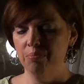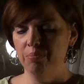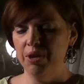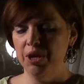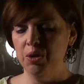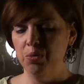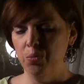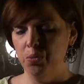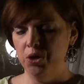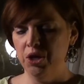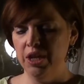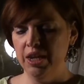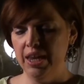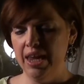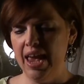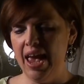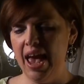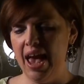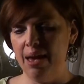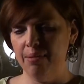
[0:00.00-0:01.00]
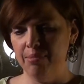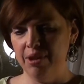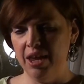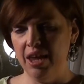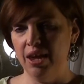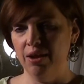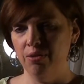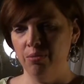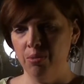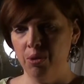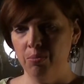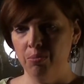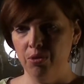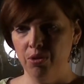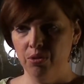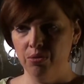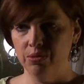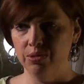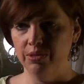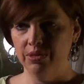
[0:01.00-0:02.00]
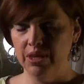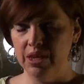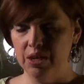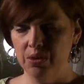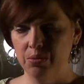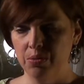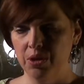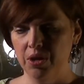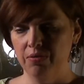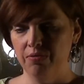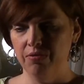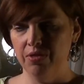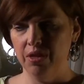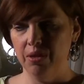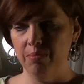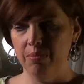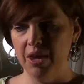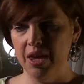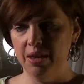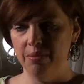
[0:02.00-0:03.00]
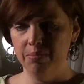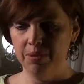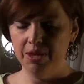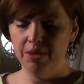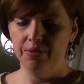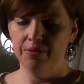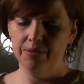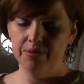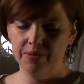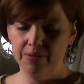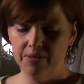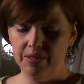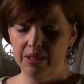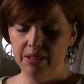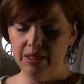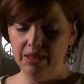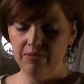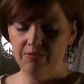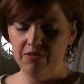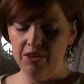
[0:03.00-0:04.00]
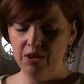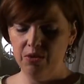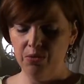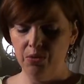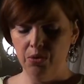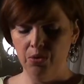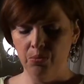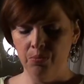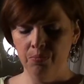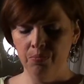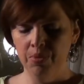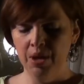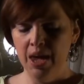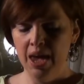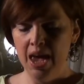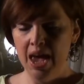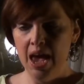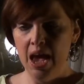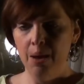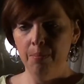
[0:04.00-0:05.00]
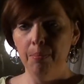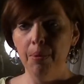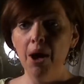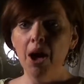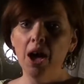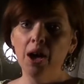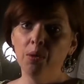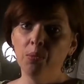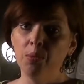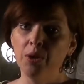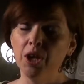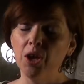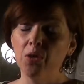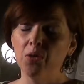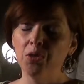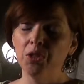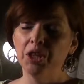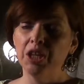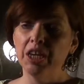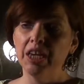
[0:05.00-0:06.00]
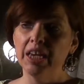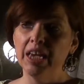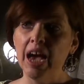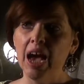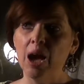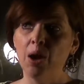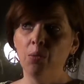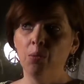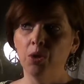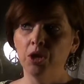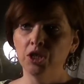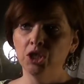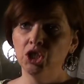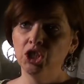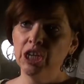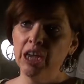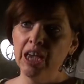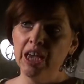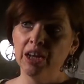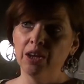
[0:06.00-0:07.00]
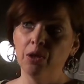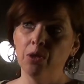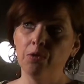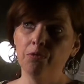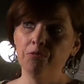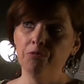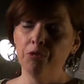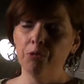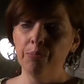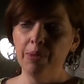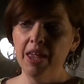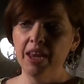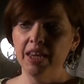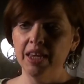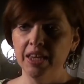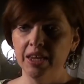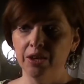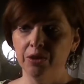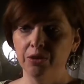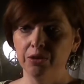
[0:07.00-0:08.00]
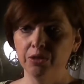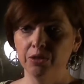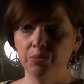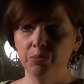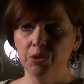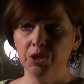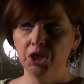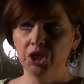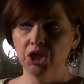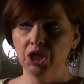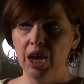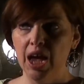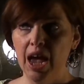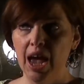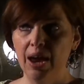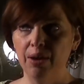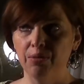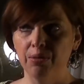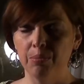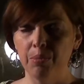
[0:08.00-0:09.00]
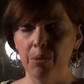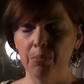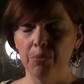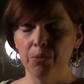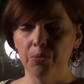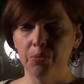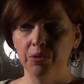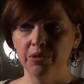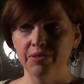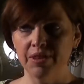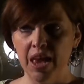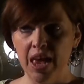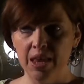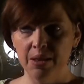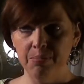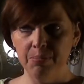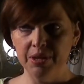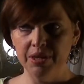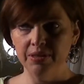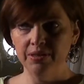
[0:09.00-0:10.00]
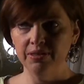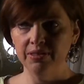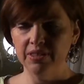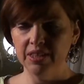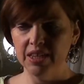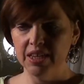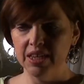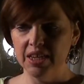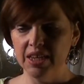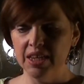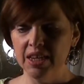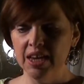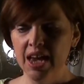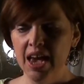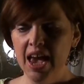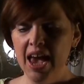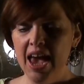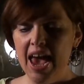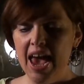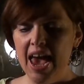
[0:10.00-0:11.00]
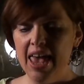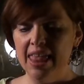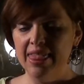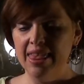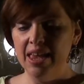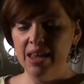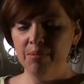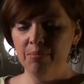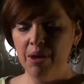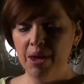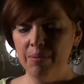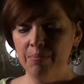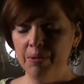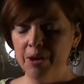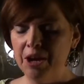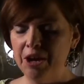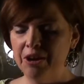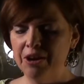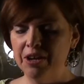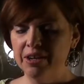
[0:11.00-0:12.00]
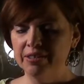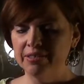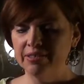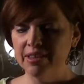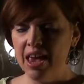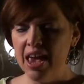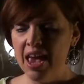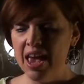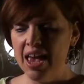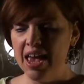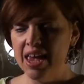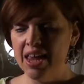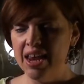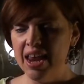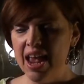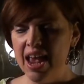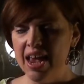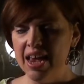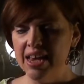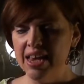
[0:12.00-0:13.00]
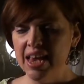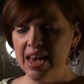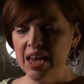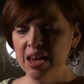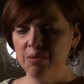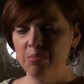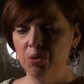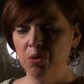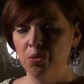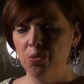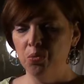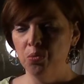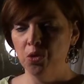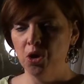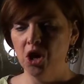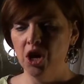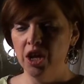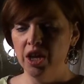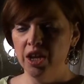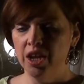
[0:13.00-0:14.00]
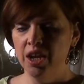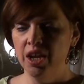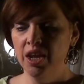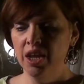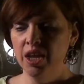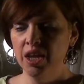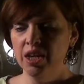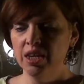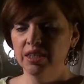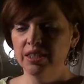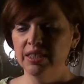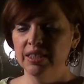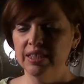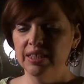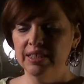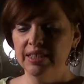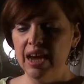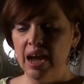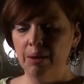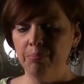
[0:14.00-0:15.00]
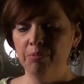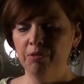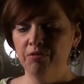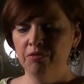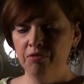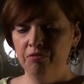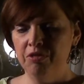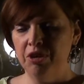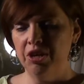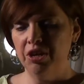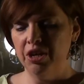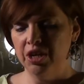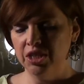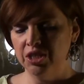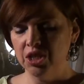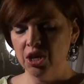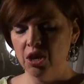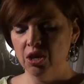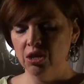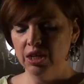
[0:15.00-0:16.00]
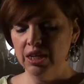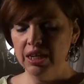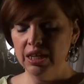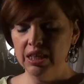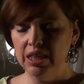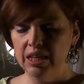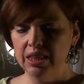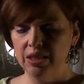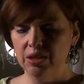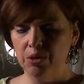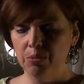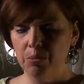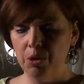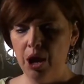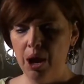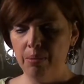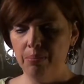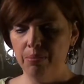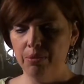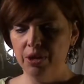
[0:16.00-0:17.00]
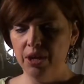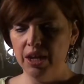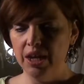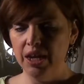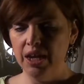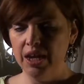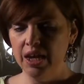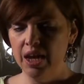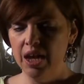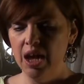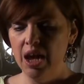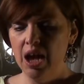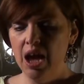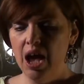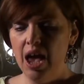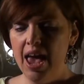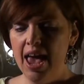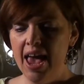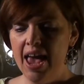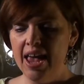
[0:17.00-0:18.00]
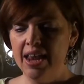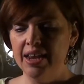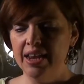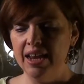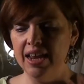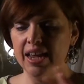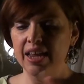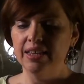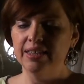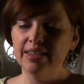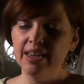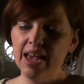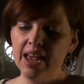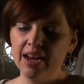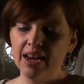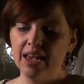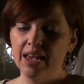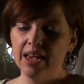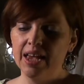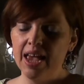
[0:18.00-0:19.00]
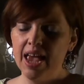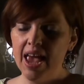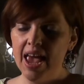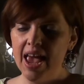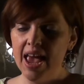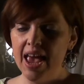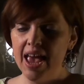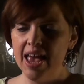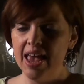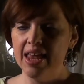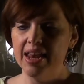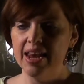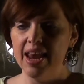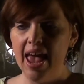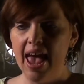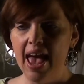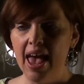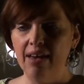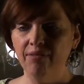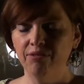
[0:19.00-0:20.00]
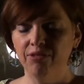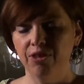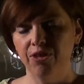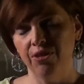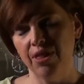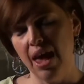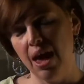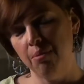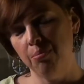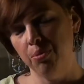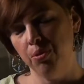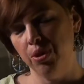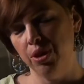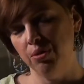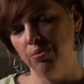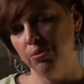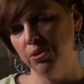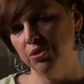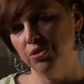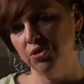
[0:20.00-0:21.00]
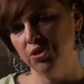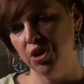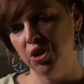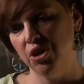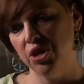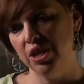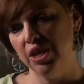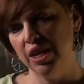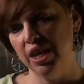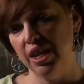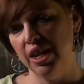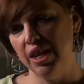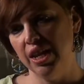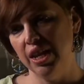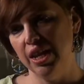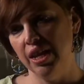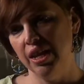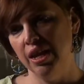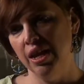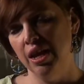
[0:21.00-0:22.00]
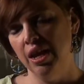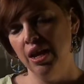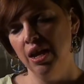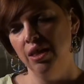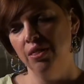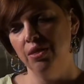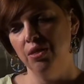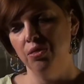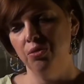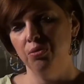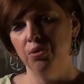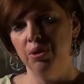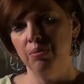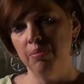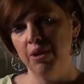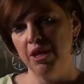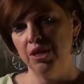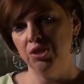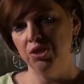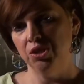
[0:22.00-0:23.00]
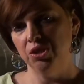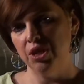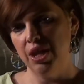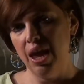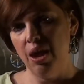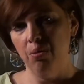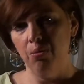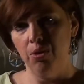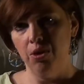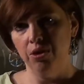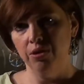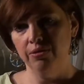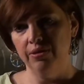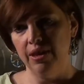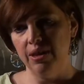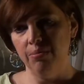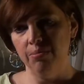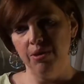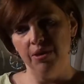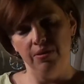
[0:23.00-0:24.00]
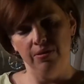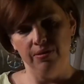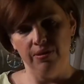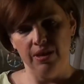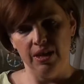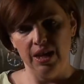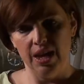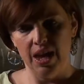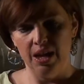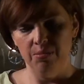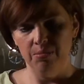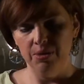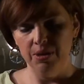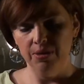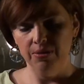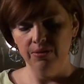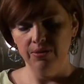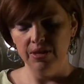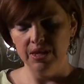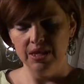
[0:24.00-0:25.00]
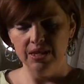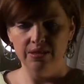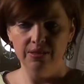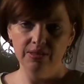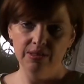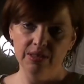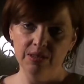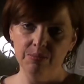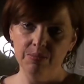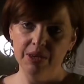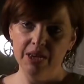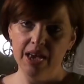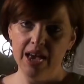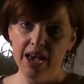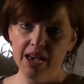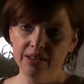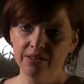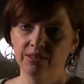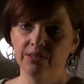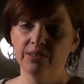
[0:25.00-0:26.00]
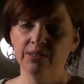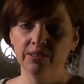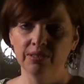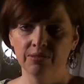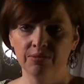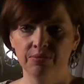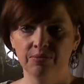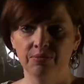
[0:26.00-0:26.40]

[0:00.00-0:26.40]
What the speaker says: big wooden cabinet. I remember it was like one of the main pieces of the living room. But we only got one channel for many years, which I remember was NBC. And then my parents had a cable run to the top of a very tall hill on their property and an antenna. And after that point, we started getting the three major networks, ABC, NBC, and CBS.